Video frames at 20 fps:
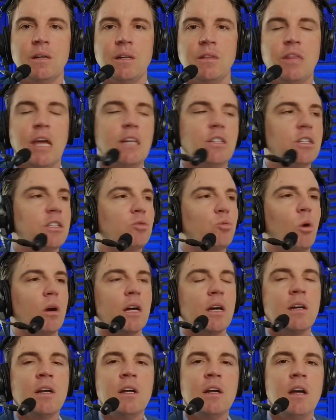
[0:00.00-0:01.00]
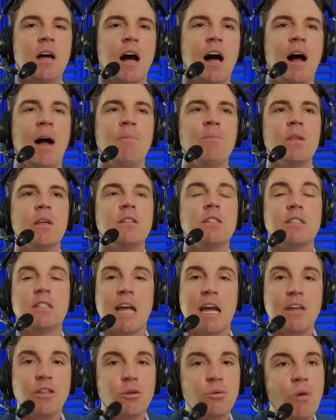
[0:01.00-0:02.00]
They just want to uh,
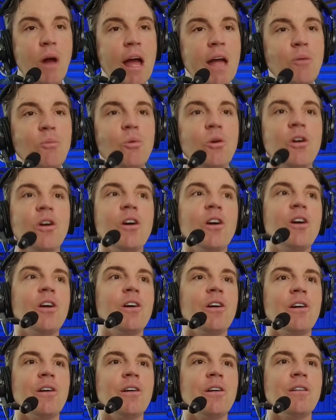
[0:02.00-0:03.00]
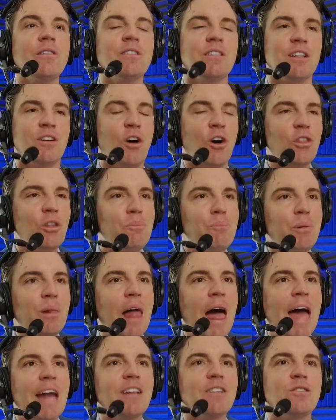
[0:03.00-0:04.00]
say the right words and all the
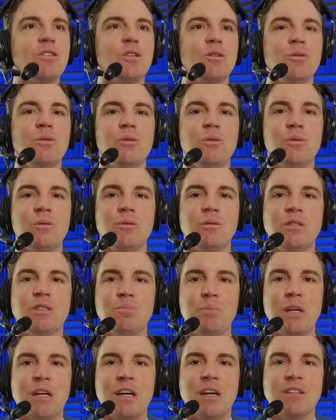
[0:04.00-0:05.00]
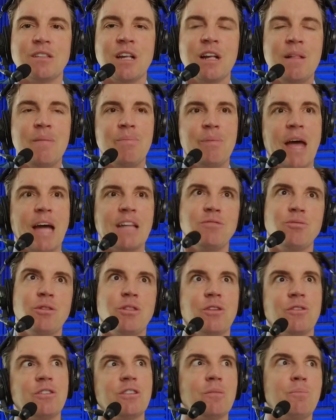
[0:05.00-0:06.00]
platitudes because that's what
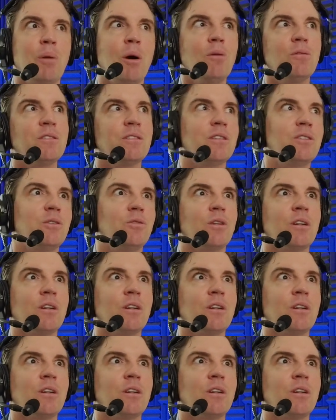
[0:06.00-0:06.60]
they're supposed to do.